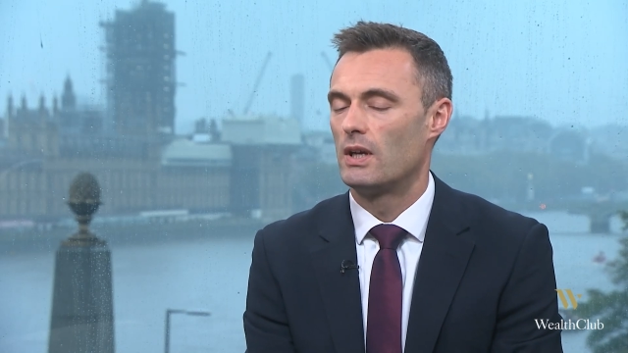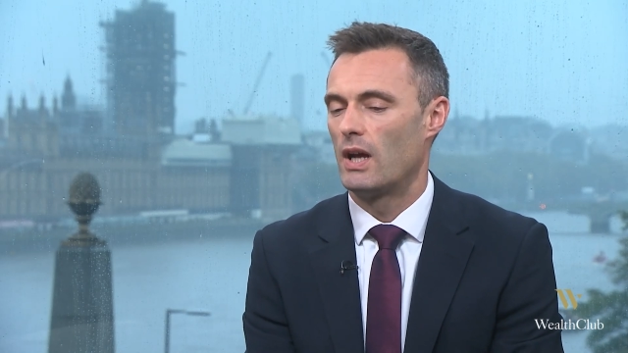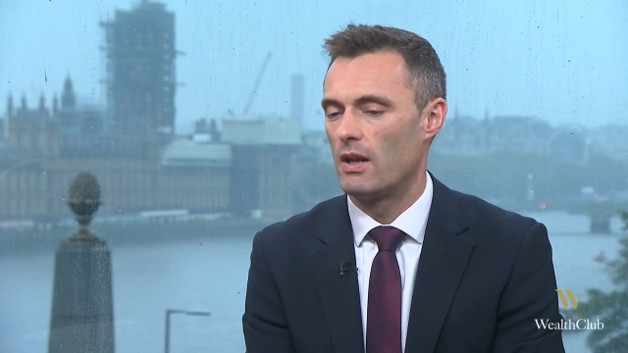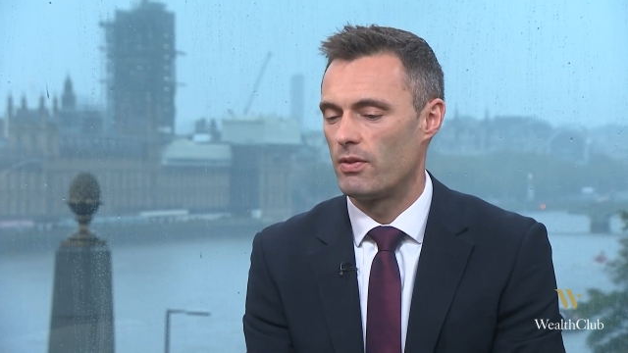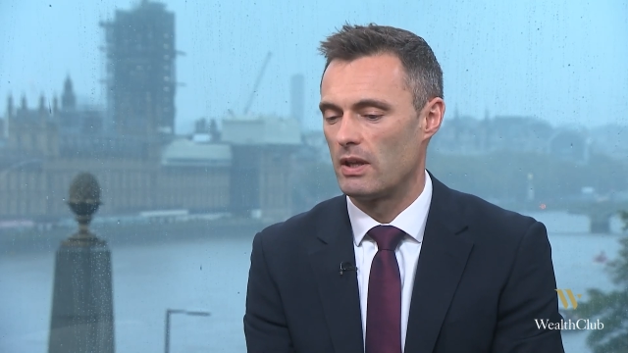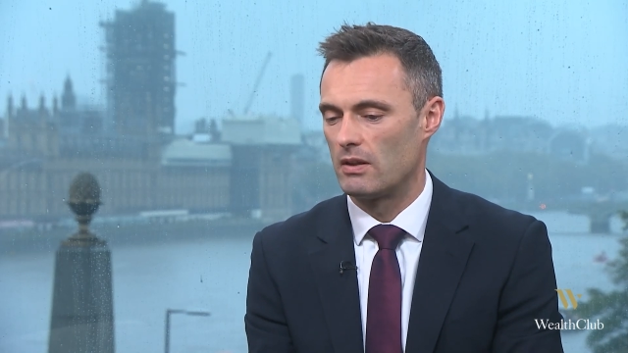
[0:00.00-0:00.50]

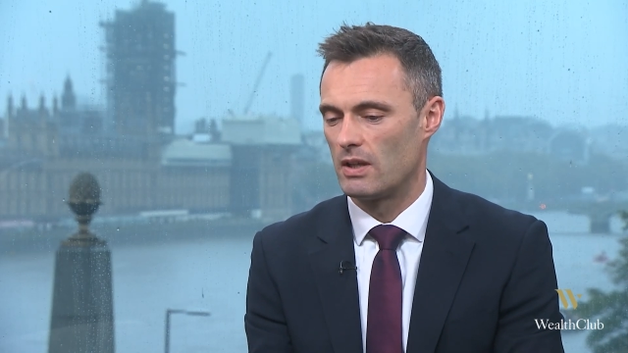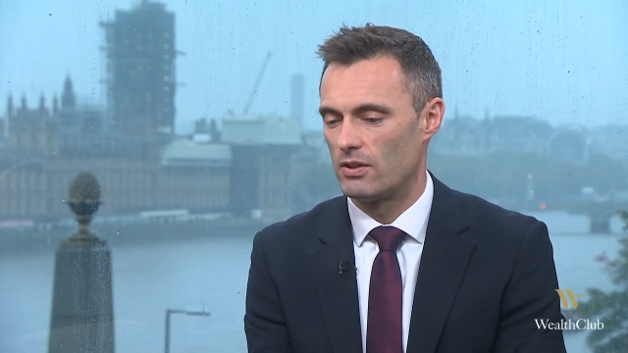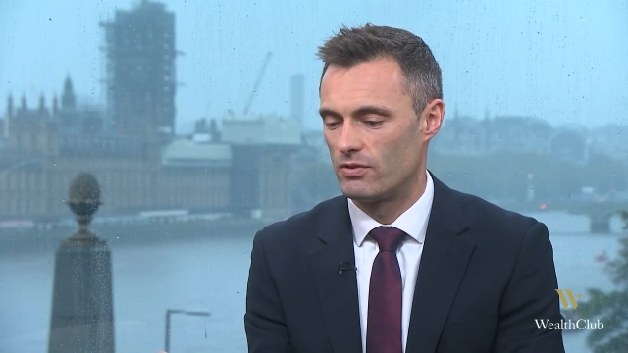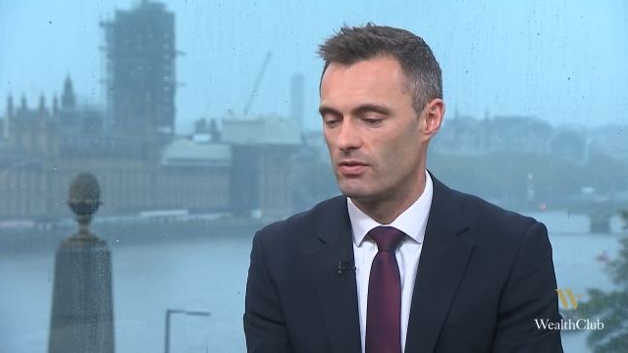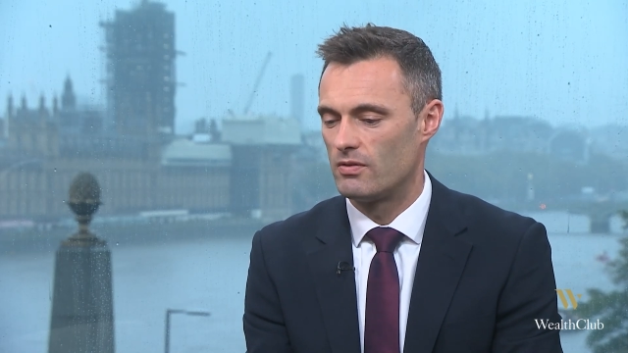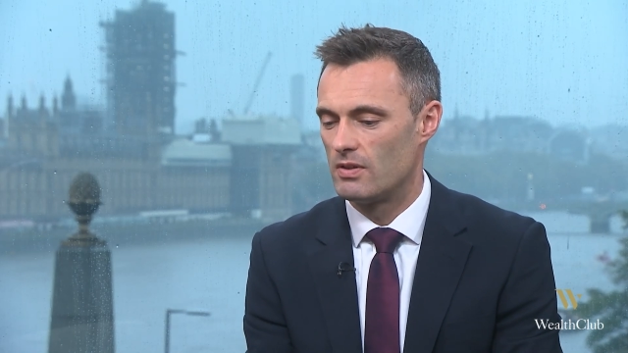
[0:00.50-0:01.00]
And I think
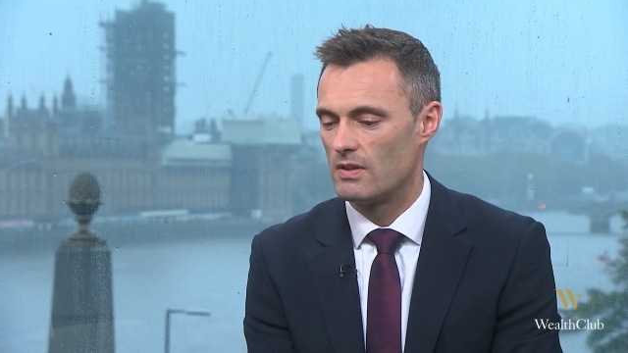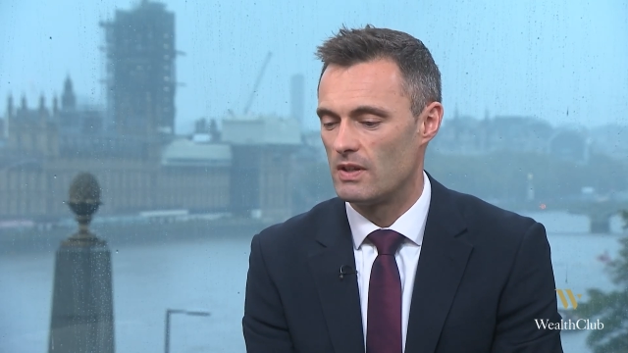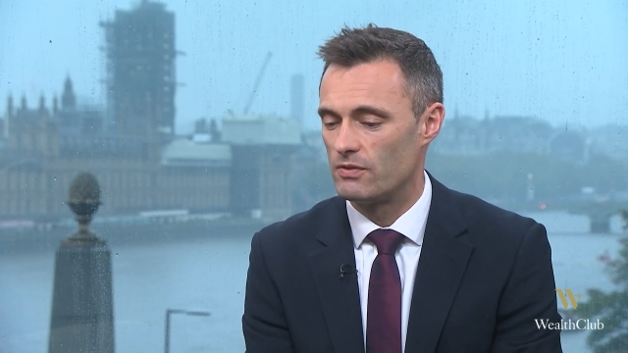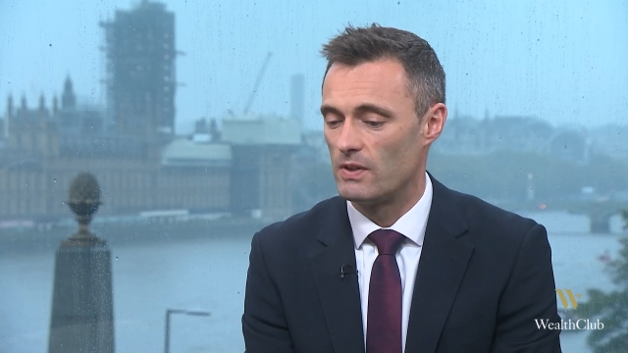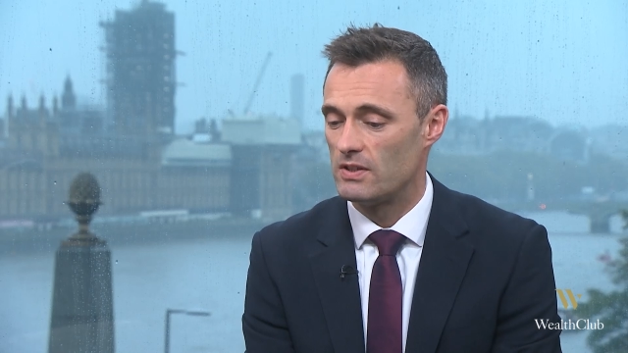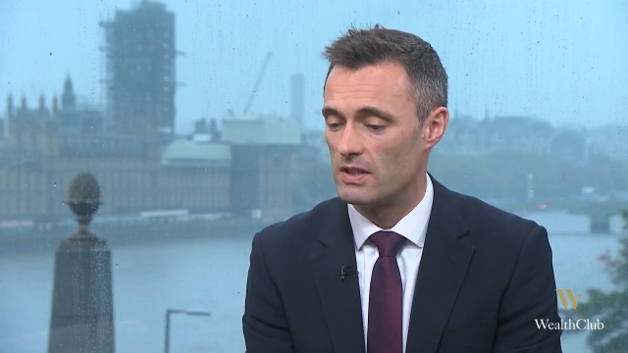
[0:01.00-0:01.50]
this
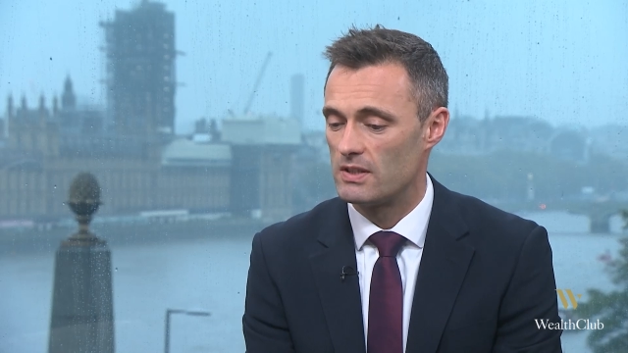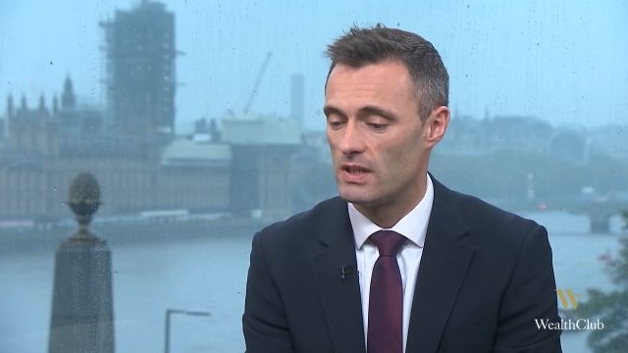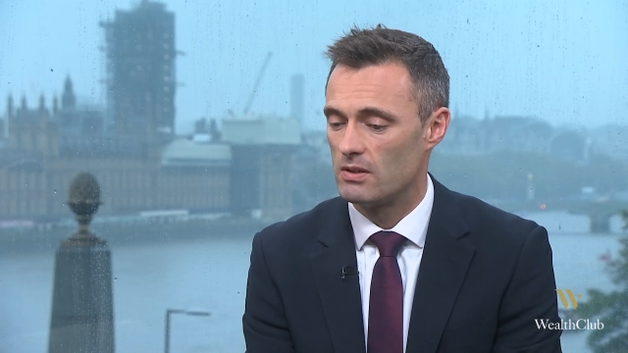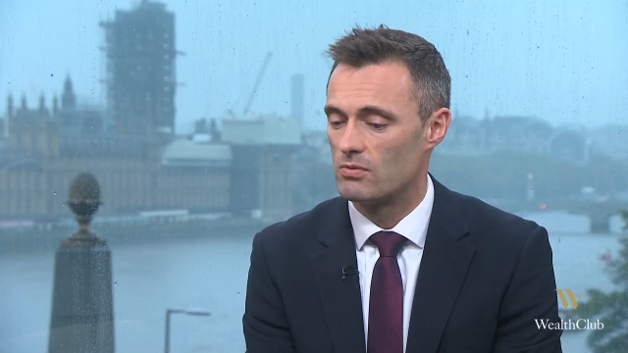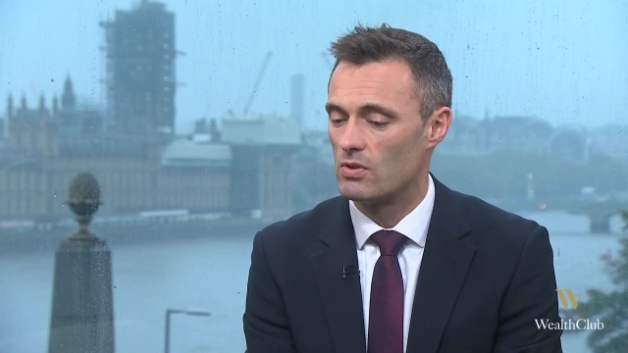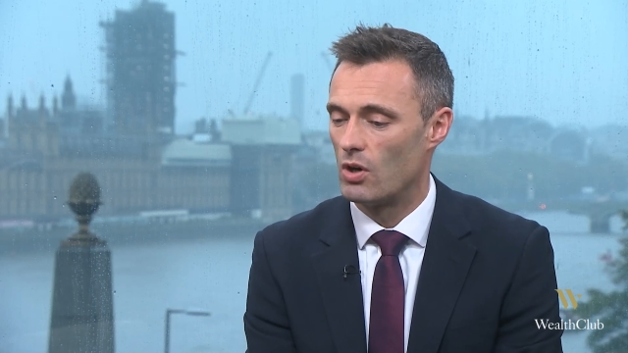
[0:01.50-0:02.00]
this
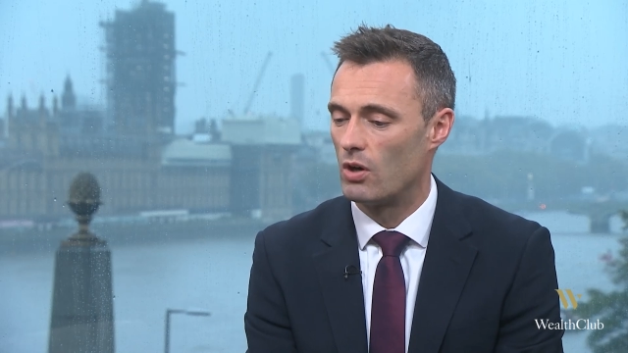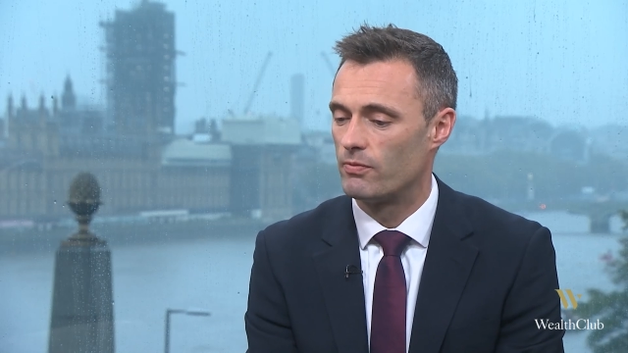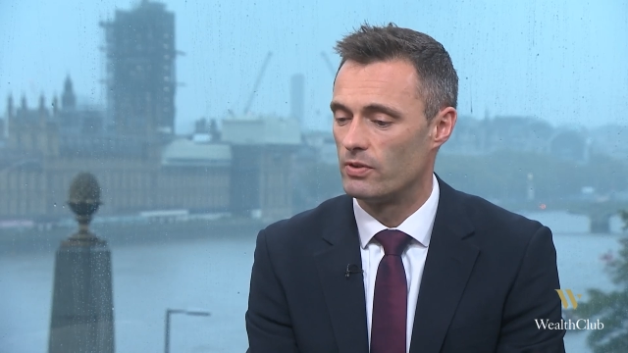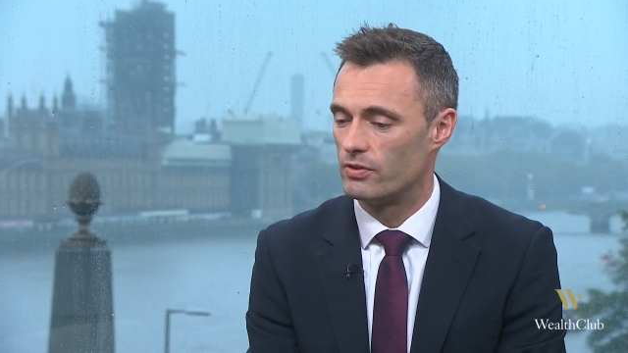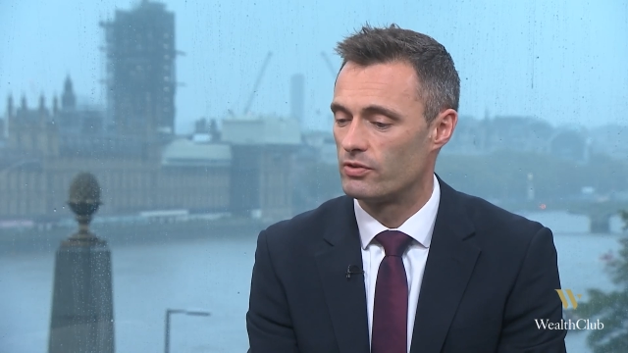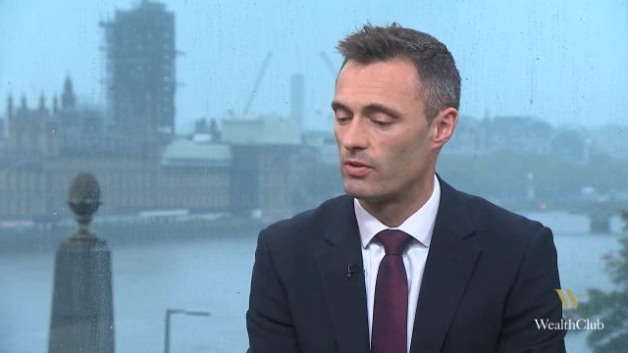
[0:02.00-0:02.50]
VCT
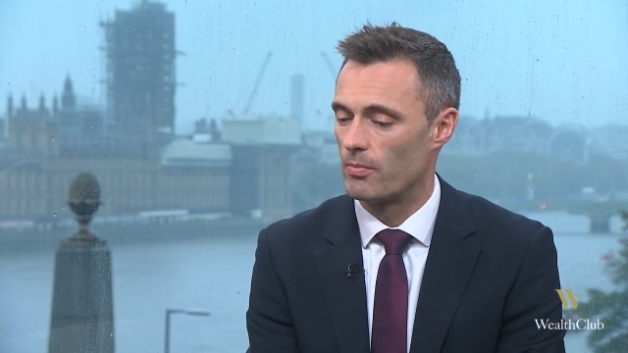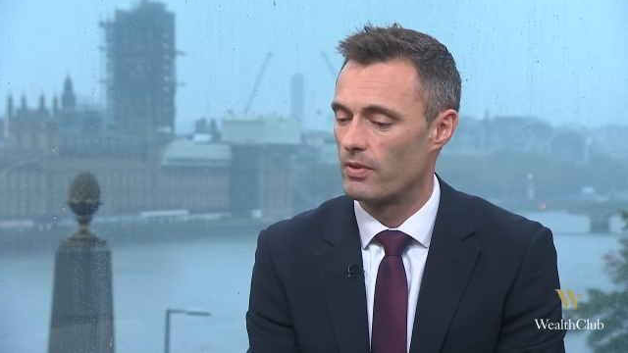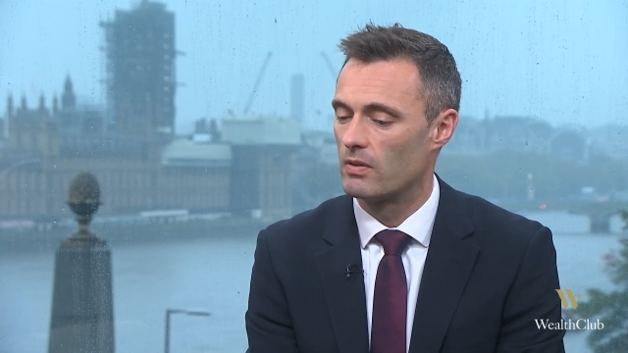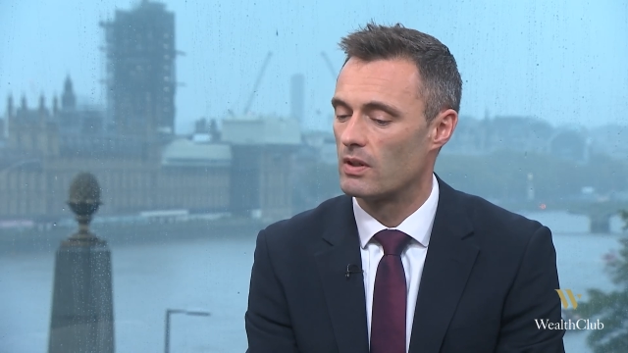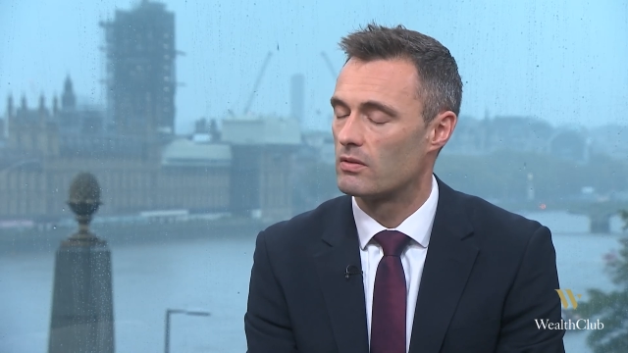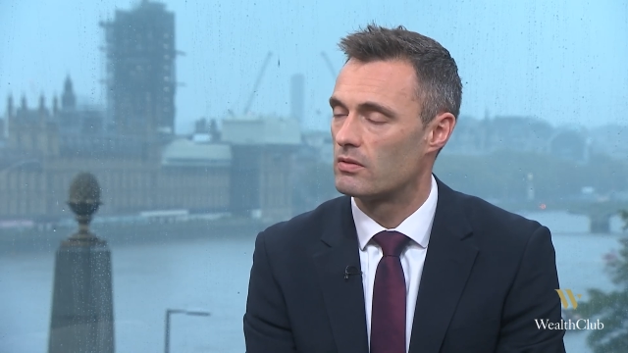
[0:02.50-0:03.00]
offers
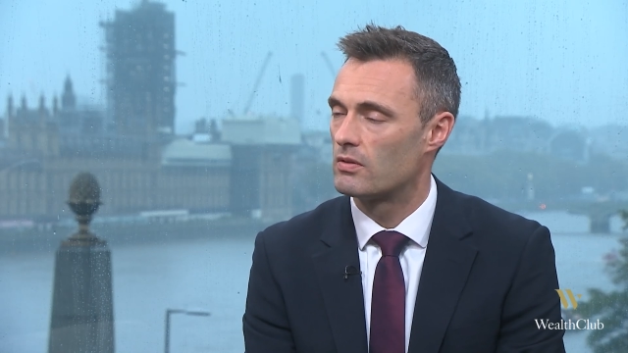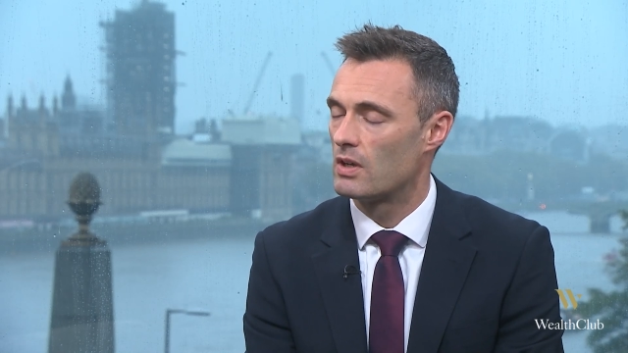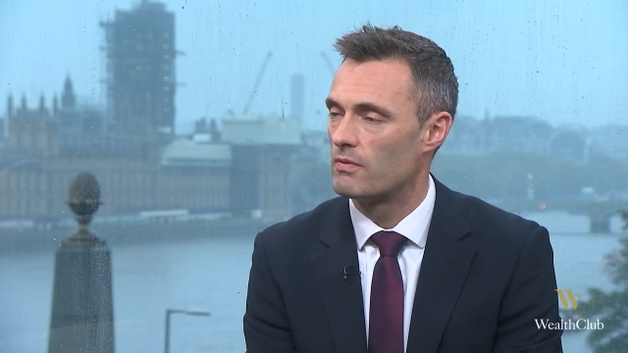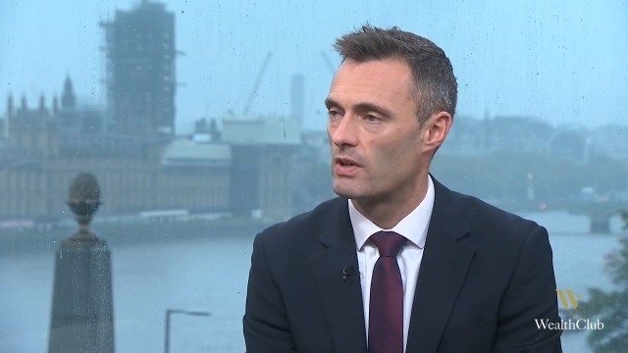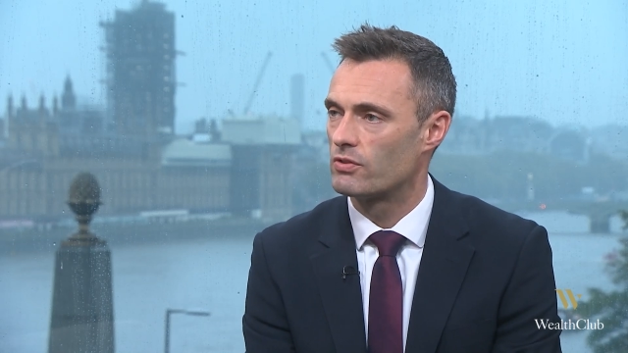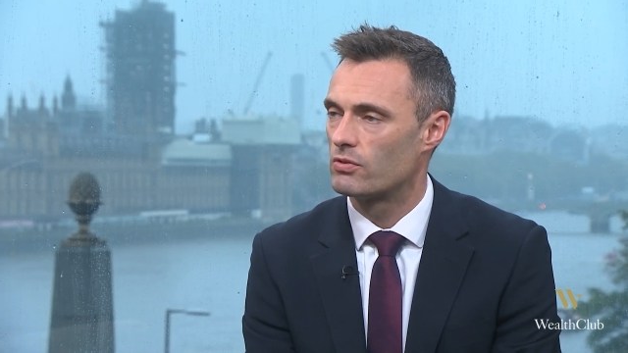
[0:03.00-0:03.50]
something that, that
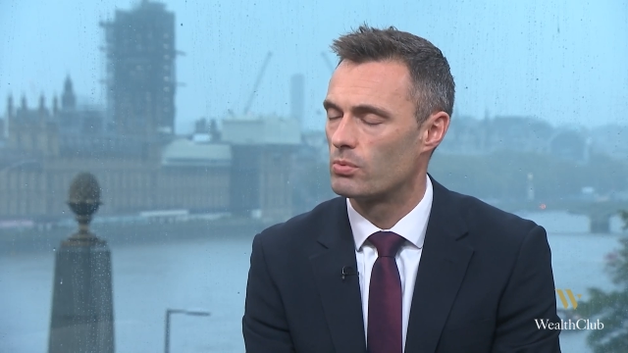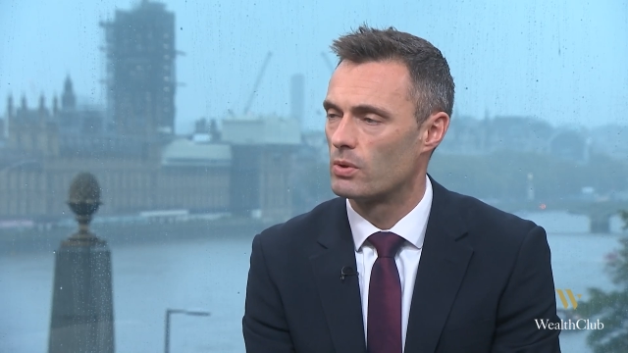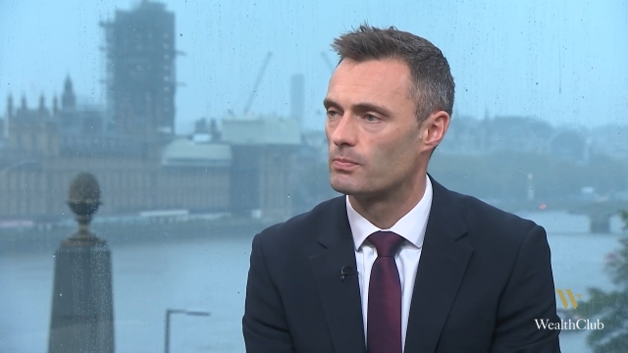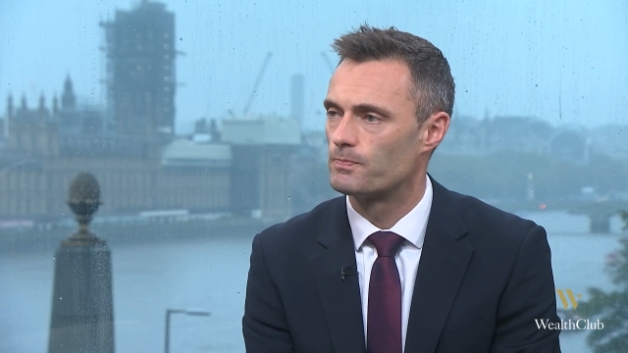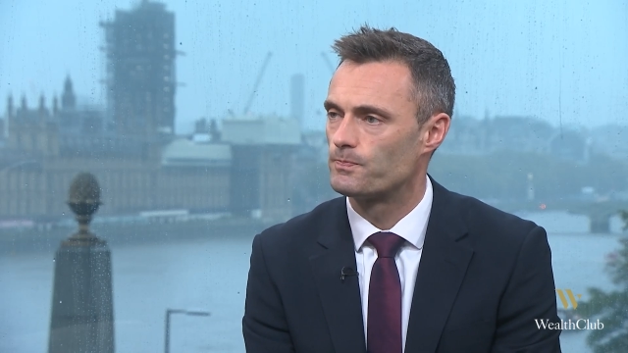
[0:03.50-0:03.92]
investors want.